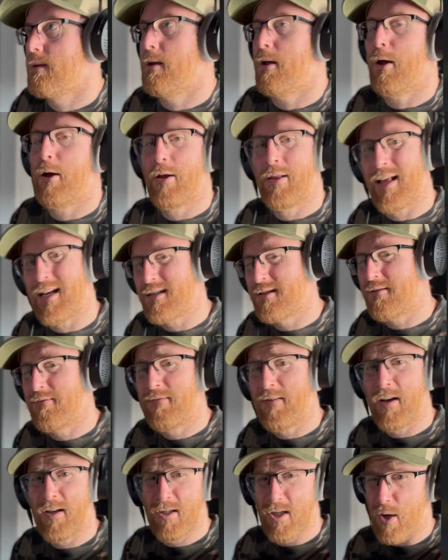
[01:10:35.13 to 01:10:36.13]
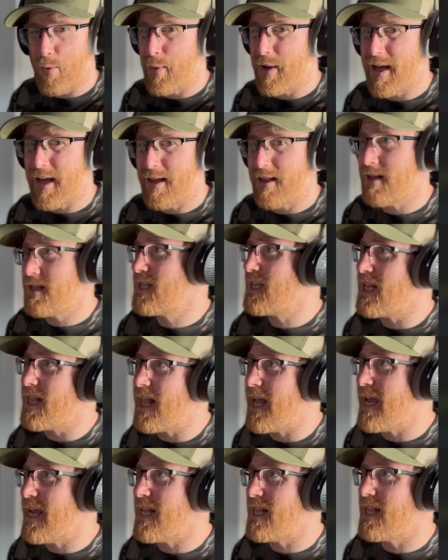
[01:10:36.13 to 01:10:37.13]
And that's the first time we get the
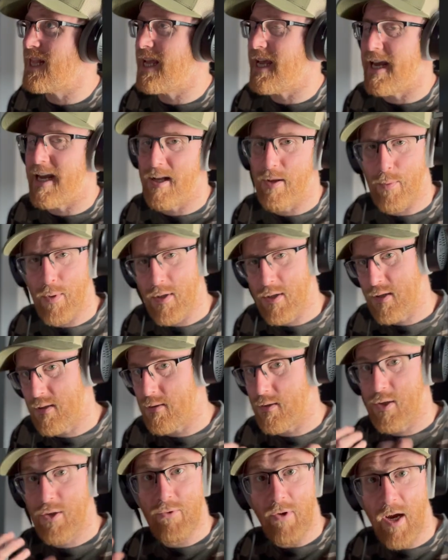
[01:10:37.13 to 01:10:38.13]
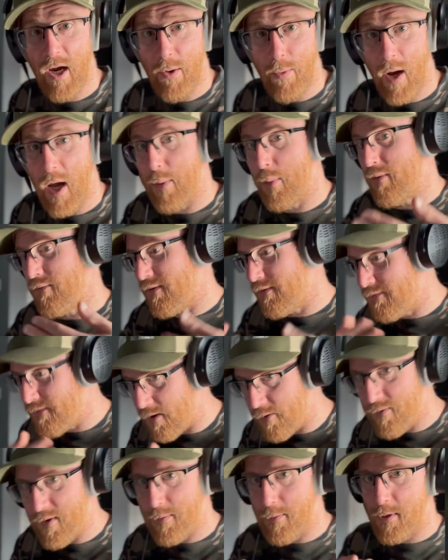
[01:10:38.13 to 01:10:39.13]
delayed lead, which straight away we've
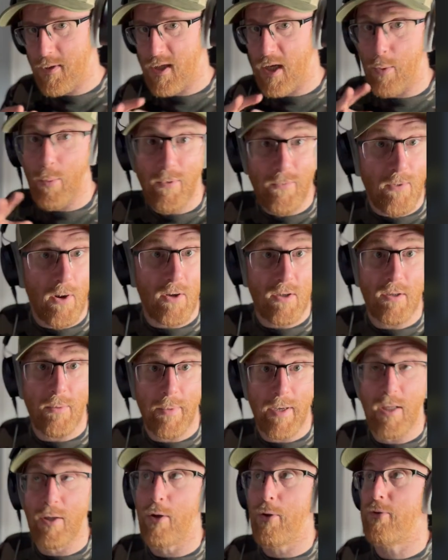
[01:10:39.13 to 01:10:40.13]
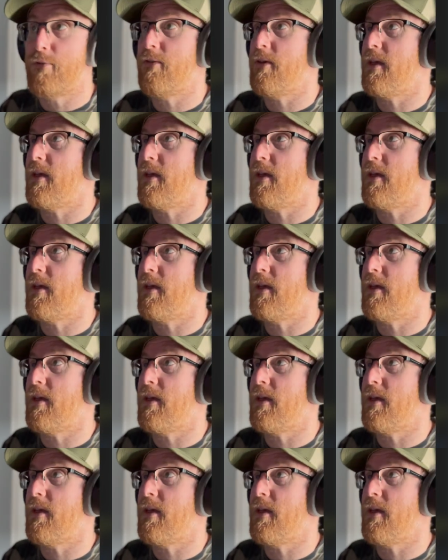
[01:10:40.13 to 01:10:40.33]
evolved the music, we've got something new to